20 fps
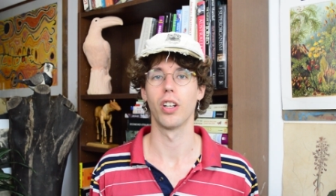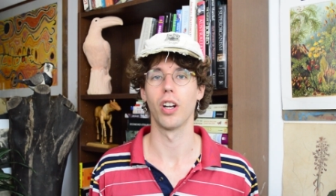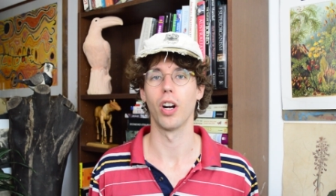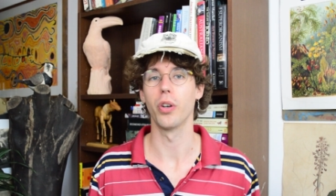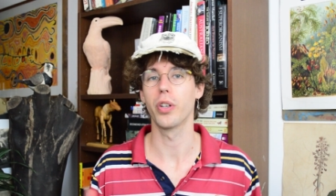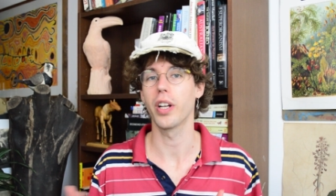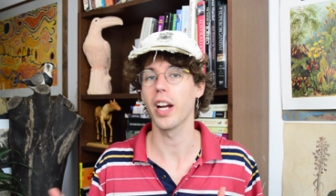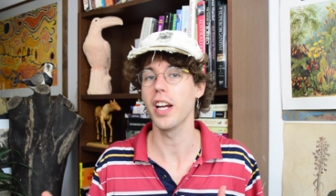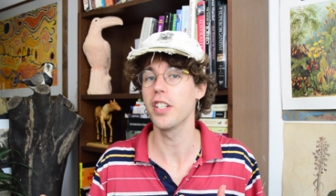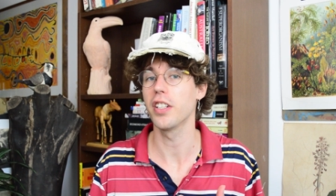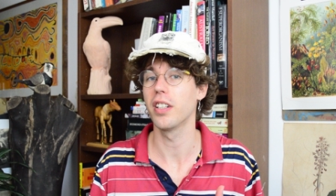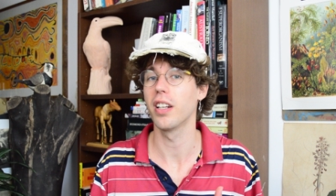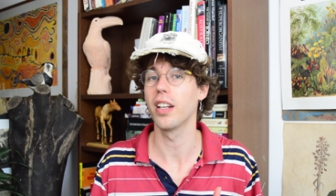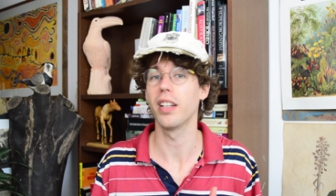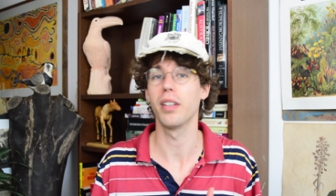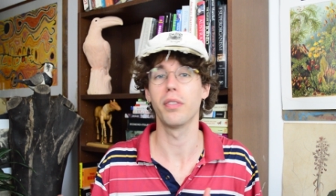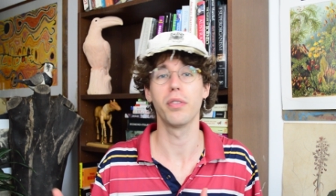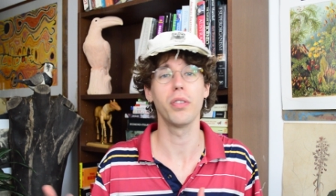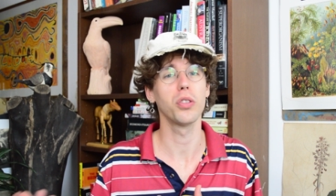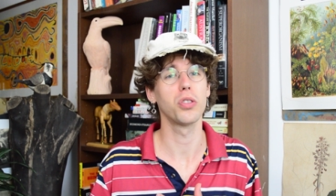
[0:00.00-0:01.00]

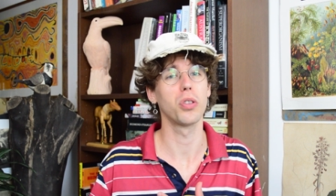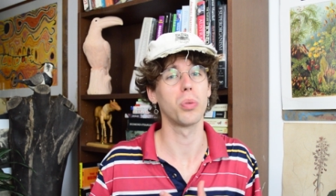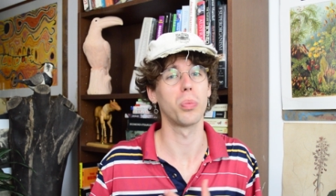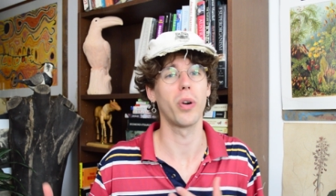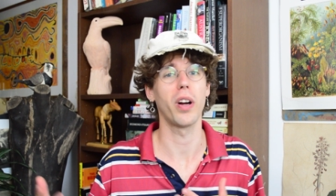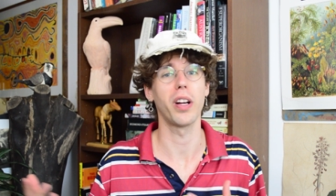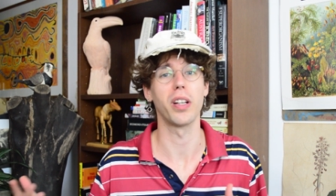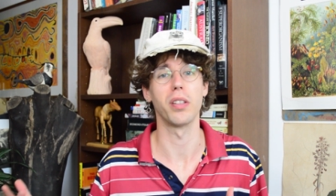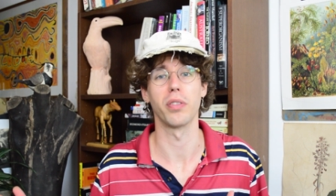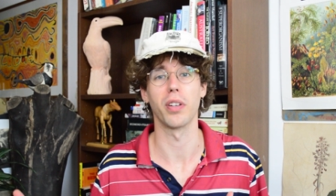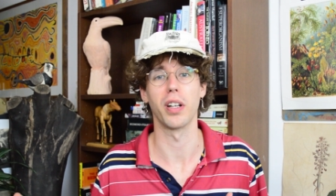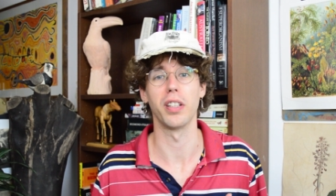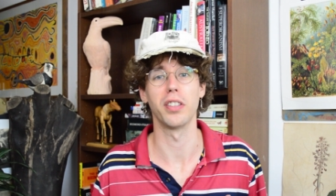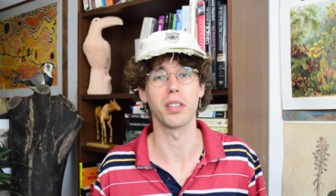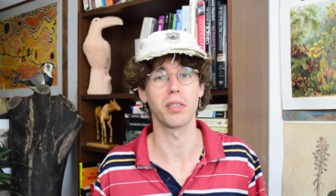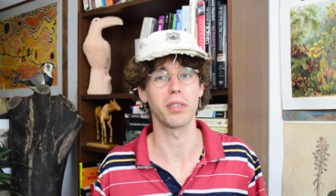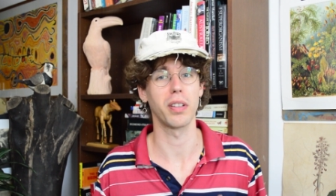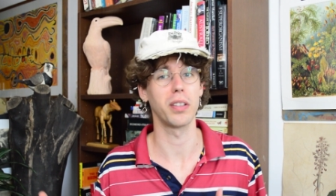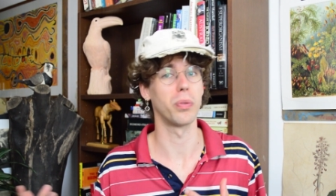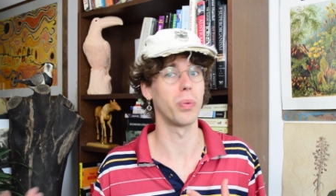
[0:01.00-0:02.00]
Occasionally, fossil bryophytes
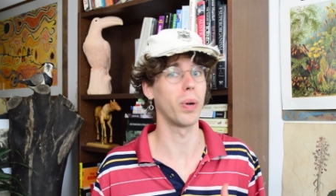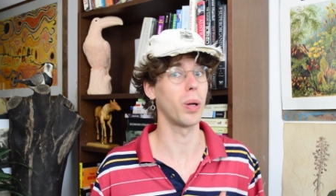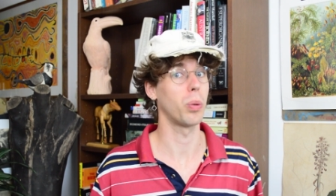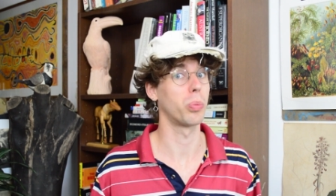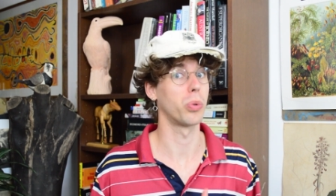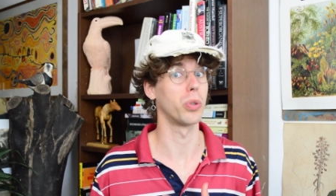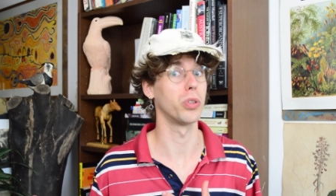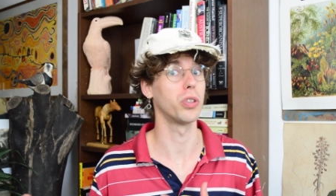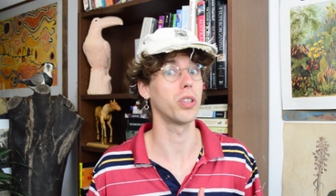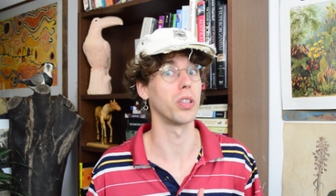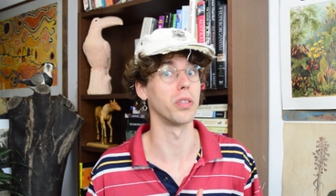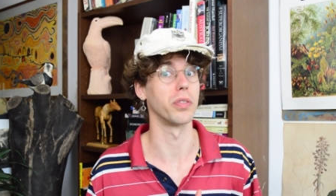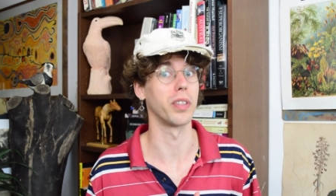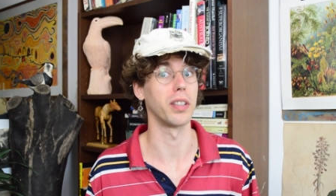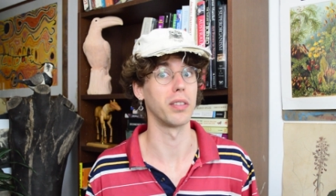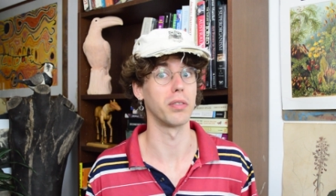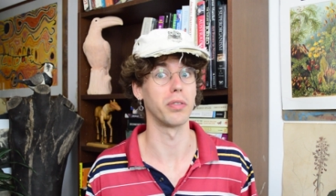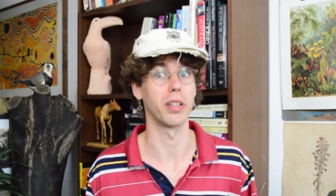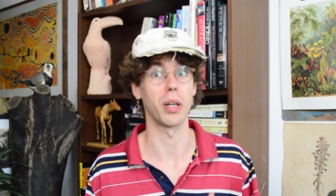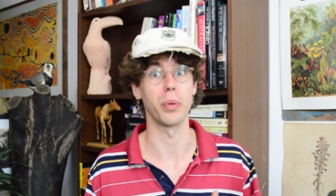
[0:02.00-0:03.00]
are found well preserved and
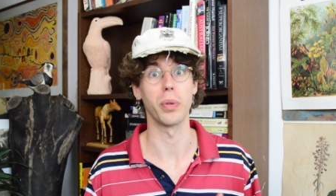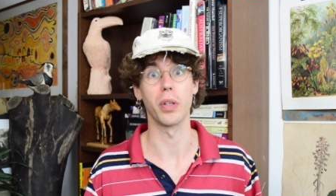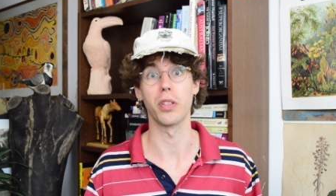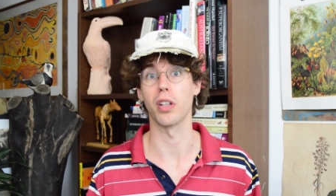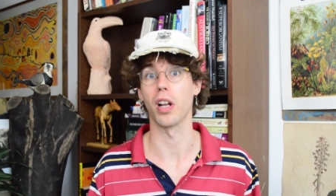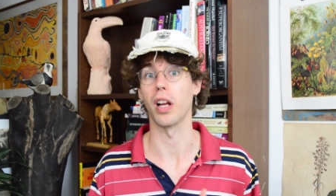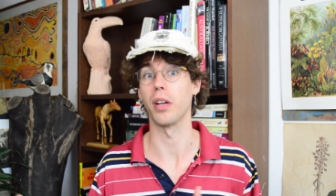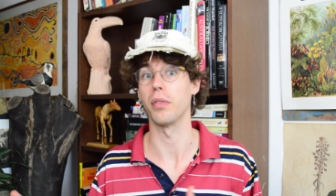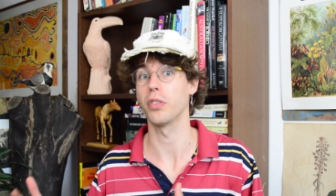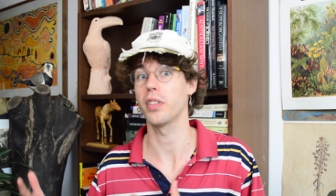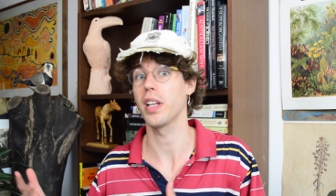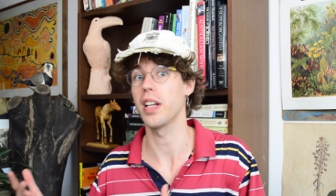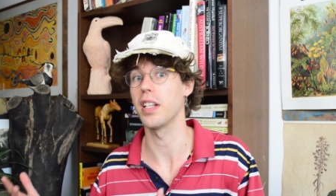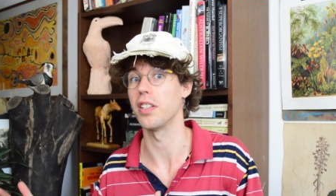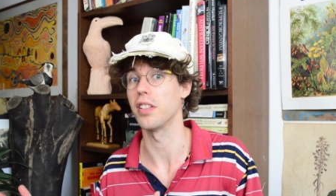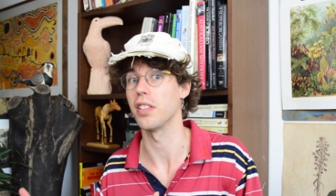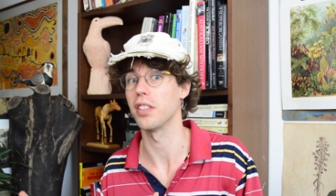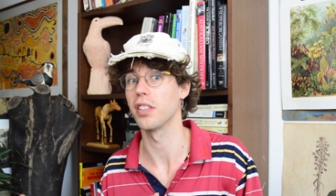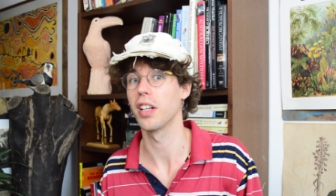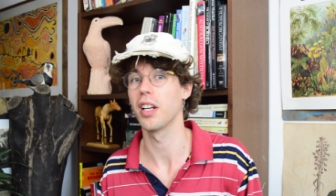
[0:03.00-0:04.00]
in various life
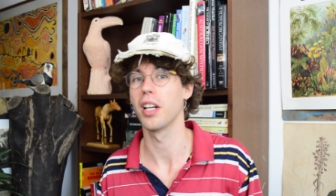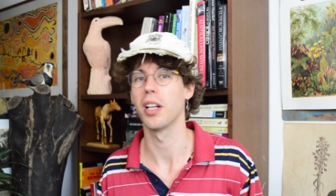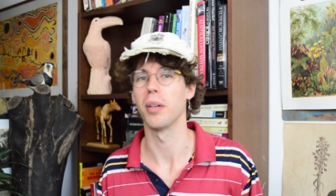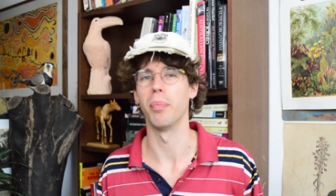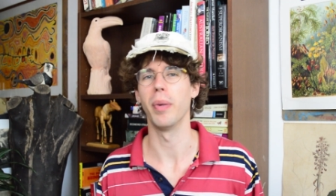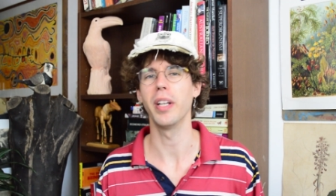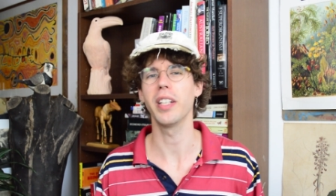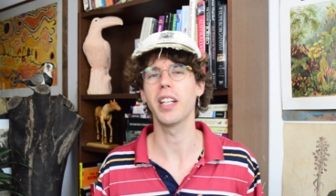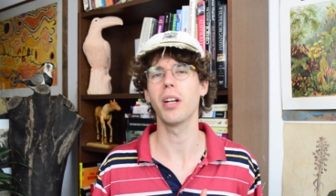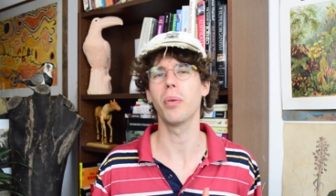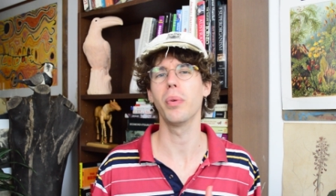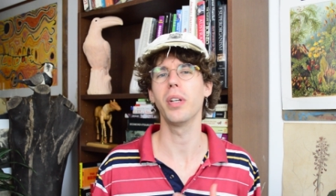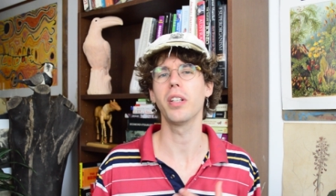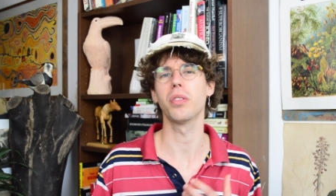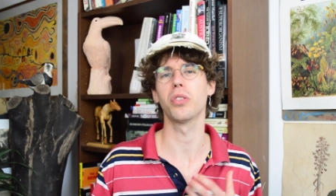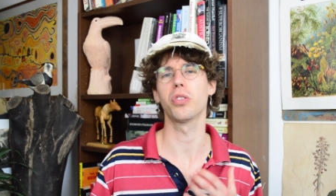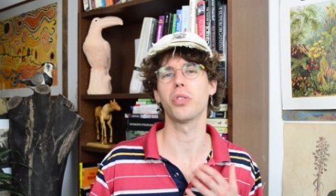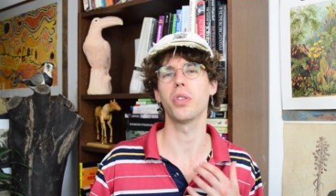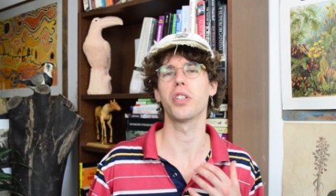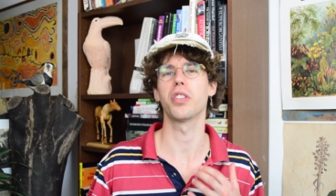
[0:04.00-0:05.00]
stages, making
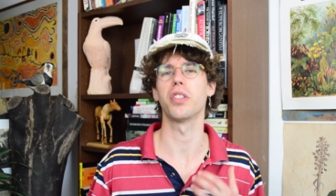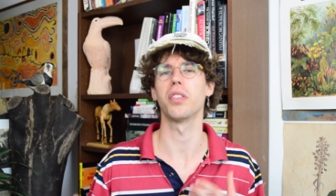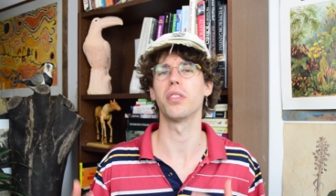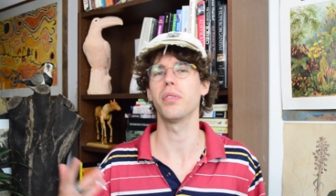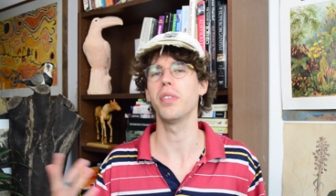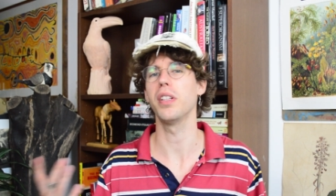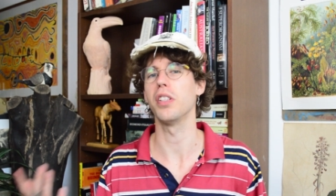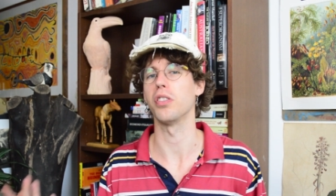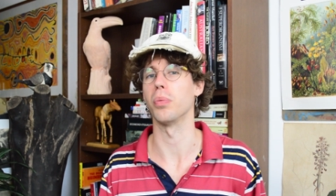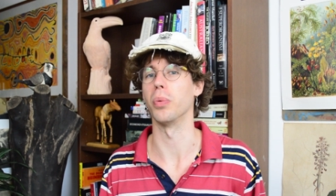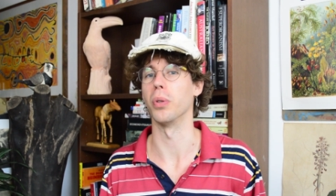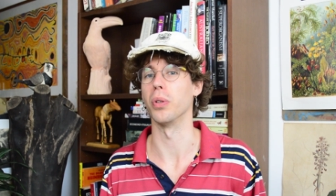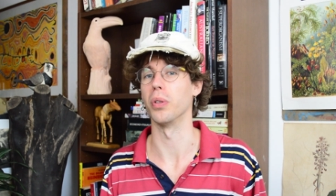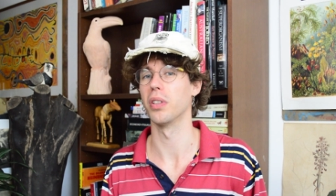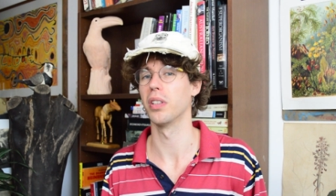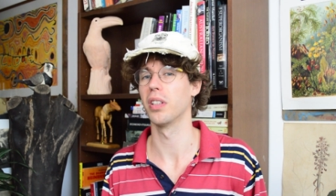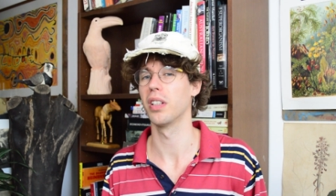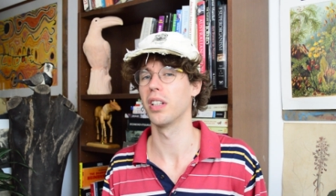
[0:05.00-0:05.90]
reconstructions feasible.